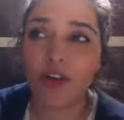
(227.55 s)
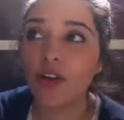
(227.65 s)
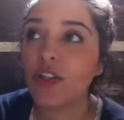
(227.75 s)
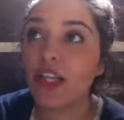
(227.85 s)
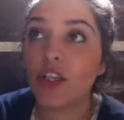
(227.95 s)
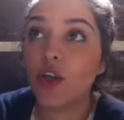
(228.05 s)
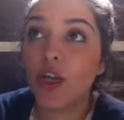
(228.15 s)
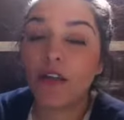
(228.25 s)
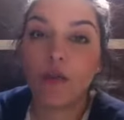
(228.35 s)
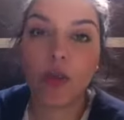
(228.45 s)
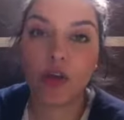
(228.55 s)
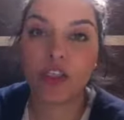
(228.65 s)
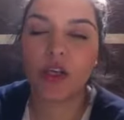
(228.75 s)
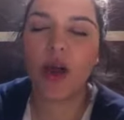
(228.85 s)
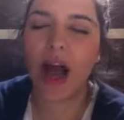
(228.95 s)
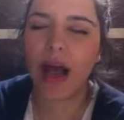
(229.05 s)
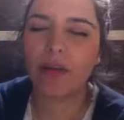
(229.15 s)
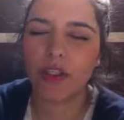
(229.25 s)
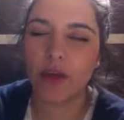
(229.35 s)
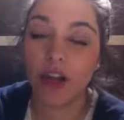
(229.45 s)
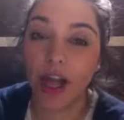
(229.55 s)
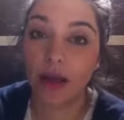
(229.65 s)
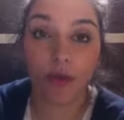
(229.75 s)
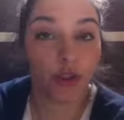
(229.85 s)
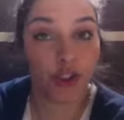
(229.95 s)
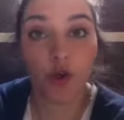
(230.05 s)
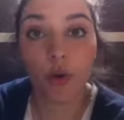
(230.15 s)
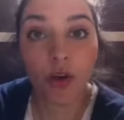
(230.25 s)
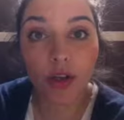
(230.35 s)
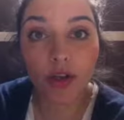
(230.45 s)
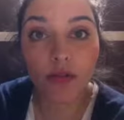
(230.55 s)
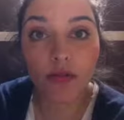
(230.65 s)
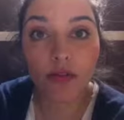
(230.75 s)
For God's sake, you could have a boss that you absolutely hate, but do you know what?